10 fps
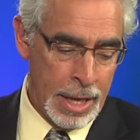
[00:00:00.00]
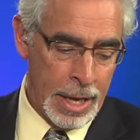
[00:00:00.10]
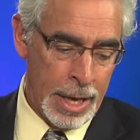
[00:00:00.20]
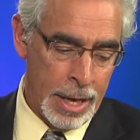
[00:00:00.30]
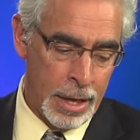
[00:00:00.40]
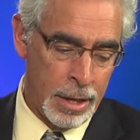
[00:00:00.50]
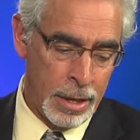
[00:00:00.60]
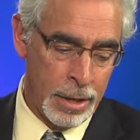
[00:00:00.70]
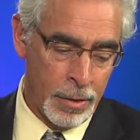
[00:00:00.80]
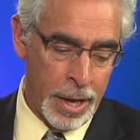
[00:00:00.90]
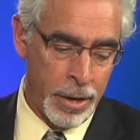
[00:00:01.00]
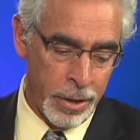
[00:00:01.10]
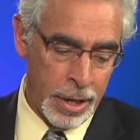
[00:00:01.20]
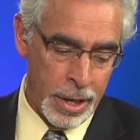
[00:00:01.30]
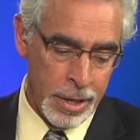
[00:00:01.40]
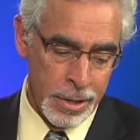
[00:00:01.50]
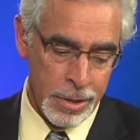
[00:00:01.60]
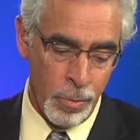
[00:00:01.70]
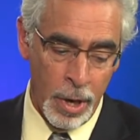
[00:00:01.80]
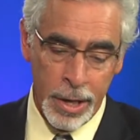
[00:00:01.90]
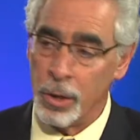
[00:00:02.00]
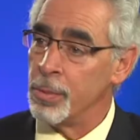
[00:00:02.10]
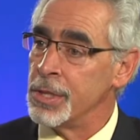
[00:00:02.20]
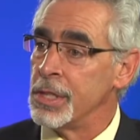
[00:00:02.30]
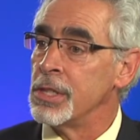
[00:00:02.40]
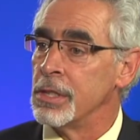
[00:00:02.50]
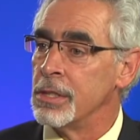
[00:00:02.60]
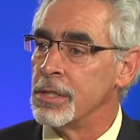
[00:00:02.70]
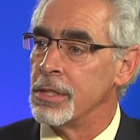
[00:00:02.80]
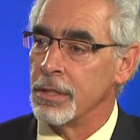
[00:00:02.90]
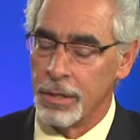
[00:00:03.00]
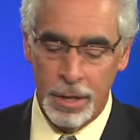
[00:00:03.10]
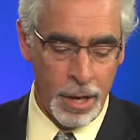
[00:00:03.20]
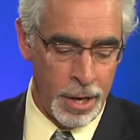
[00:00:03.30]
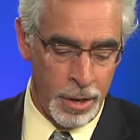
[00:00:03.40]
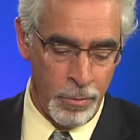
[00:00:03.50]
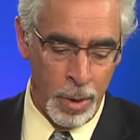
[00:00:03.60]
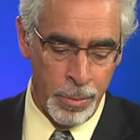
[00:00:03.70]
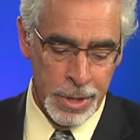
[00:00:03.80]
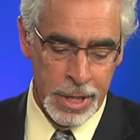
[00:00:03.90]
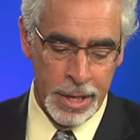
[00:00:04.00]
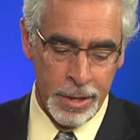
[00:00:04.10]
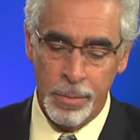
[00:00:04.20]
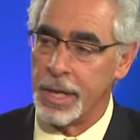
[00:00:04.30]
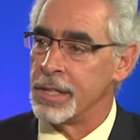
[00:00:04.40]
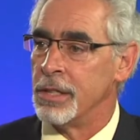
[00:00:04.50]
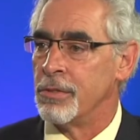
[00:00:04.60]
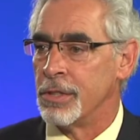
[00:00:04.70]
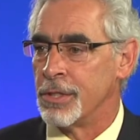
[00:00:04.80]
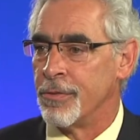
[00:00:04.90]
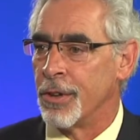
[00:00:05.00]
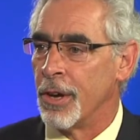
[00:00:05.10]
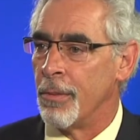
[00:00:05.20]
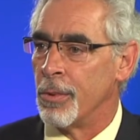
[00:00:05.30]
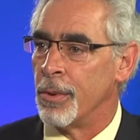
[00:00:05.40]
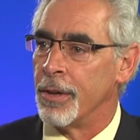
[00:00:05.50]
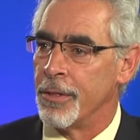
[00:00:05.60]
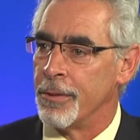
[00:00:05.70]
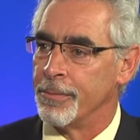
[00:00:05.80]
and in the latter case, why your positions represent the best interests of the Commonwealth.